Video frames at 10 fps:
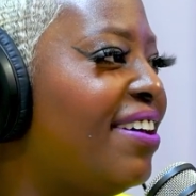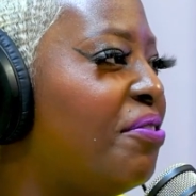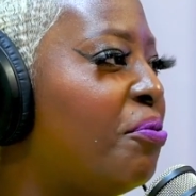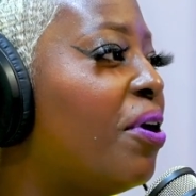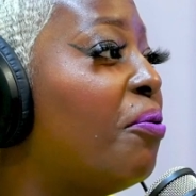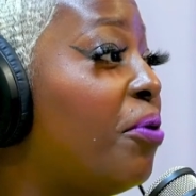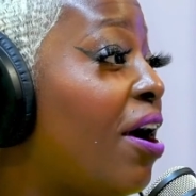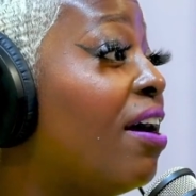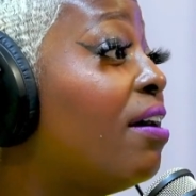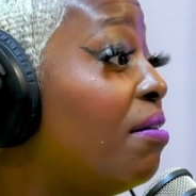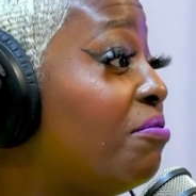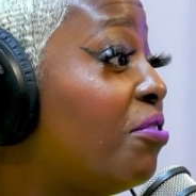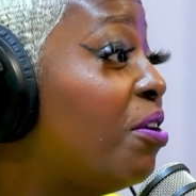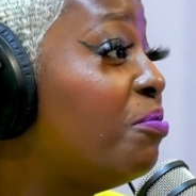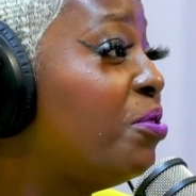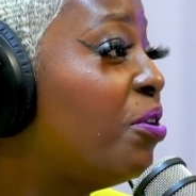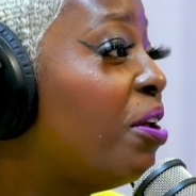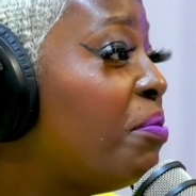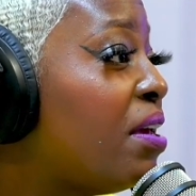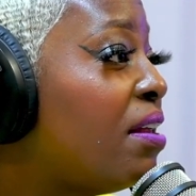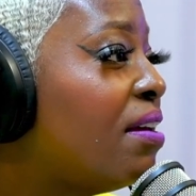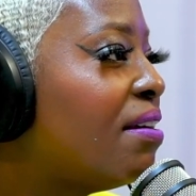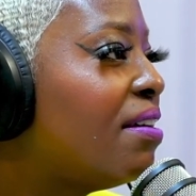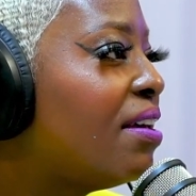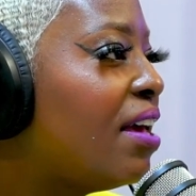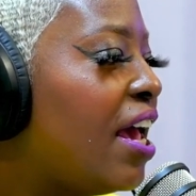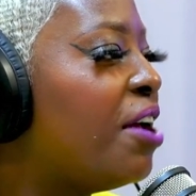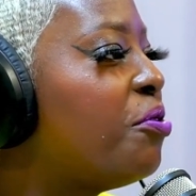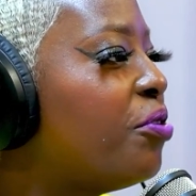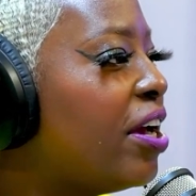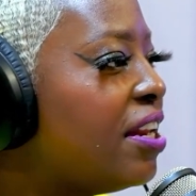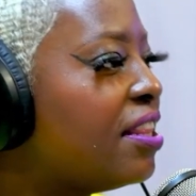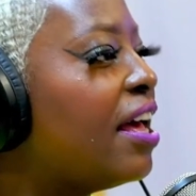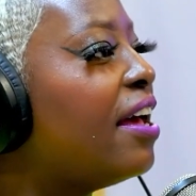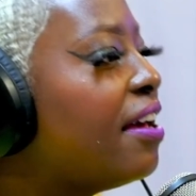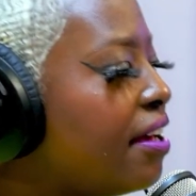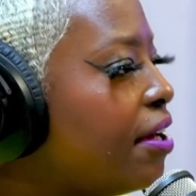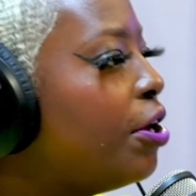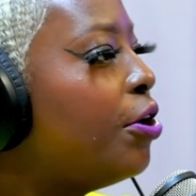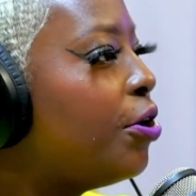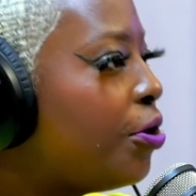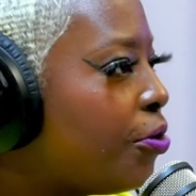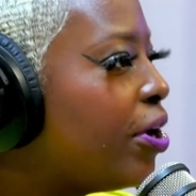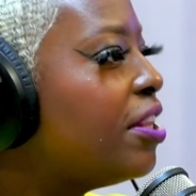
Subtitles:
Where I come from, you know what I mean? So having that humility and